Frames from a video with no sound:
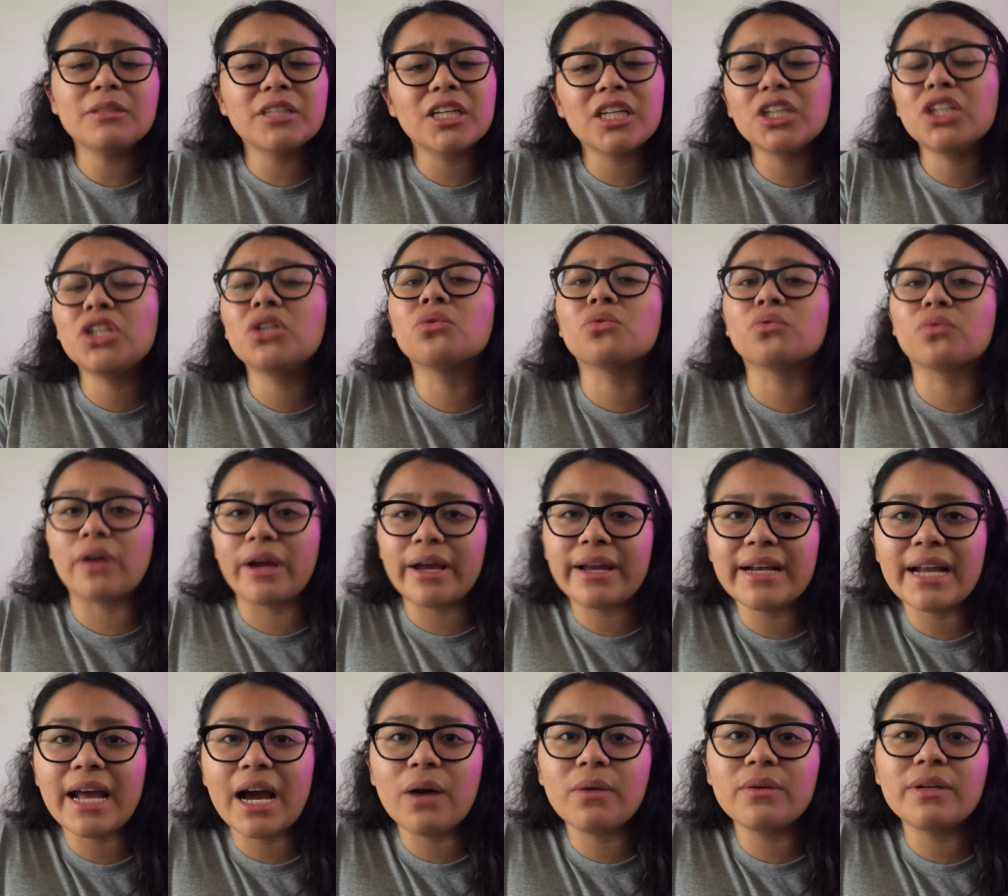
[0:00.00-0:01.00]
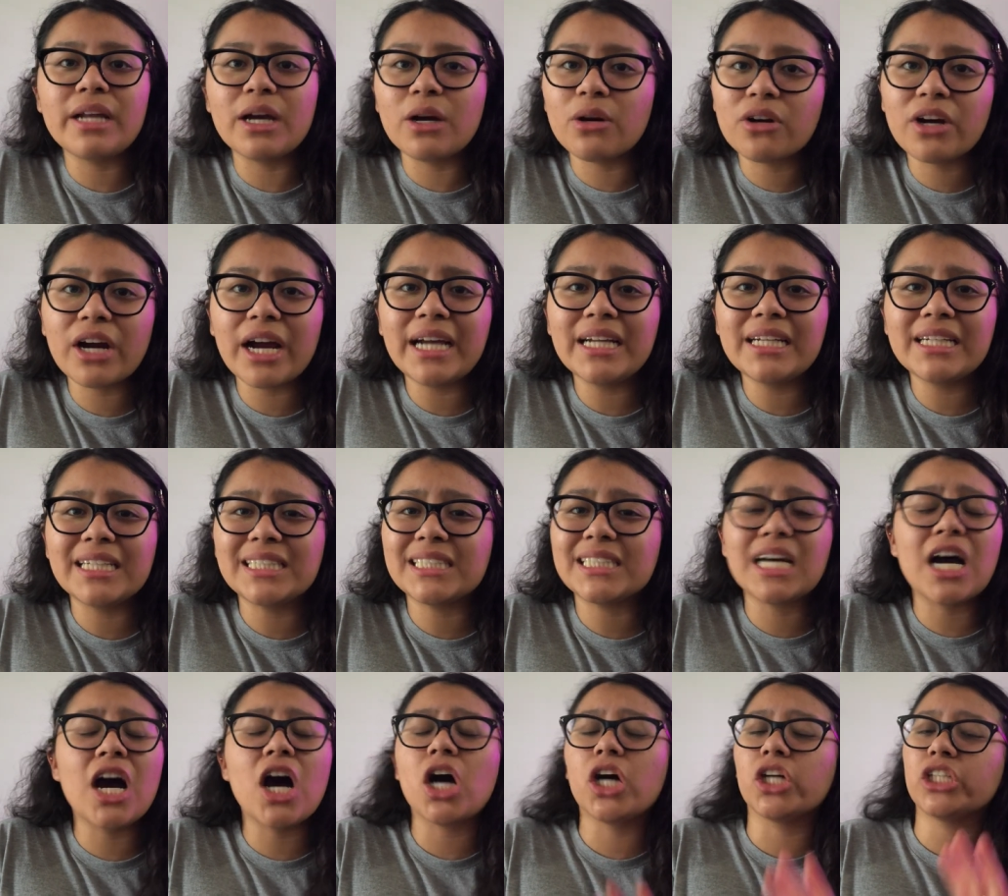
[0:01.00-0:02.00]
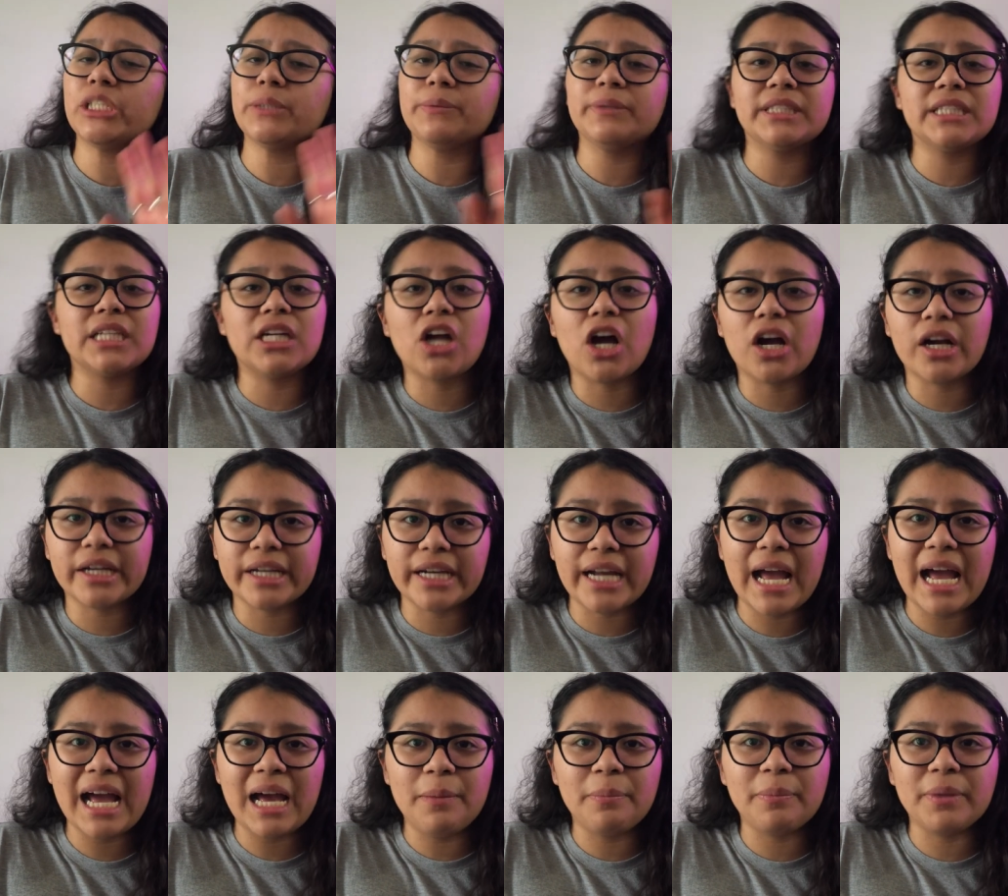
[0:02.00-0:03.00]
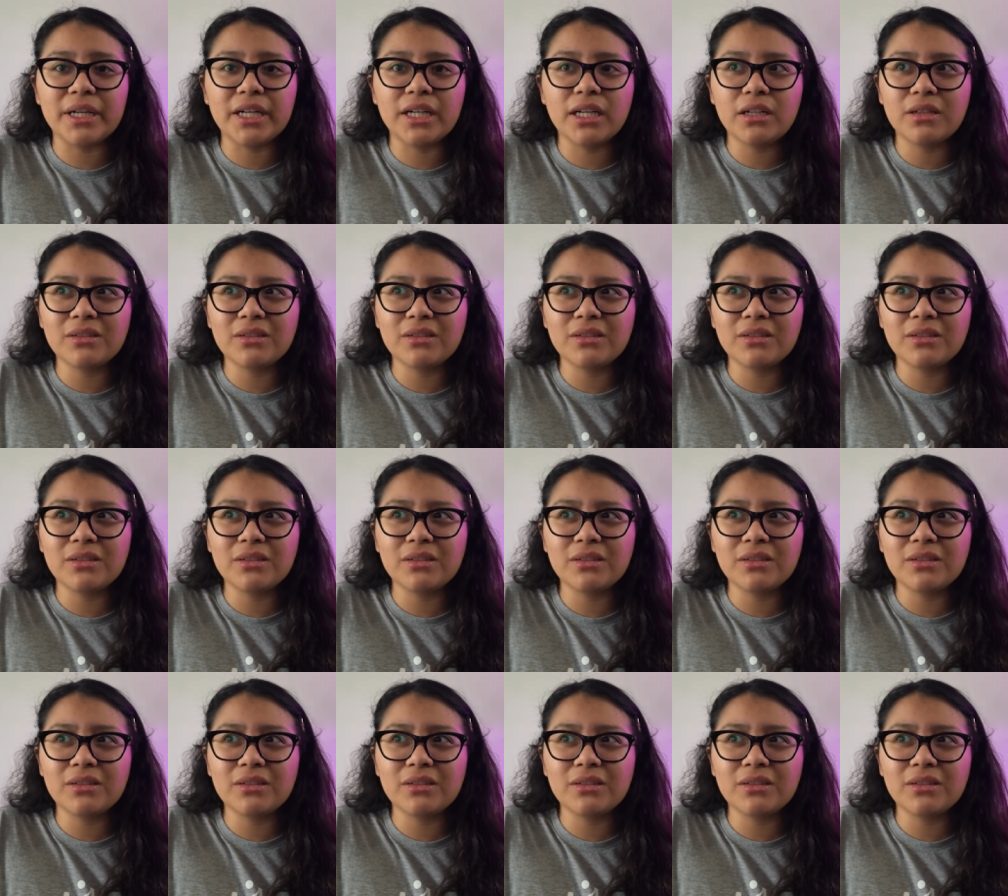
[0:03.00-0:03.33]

telling you right now, nail grinding is 100% not gonna happen. And